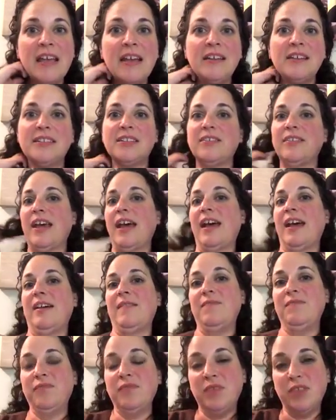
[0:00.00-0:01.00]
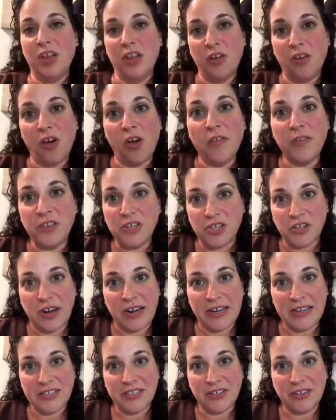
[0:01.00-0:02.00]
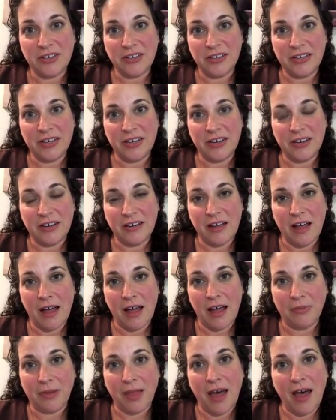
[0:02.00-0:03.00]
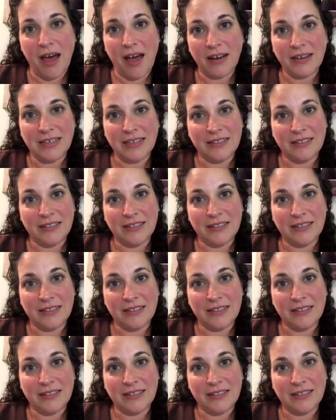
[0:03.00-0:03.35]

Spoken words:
so that, you know, all the drains are cleared and not blocked.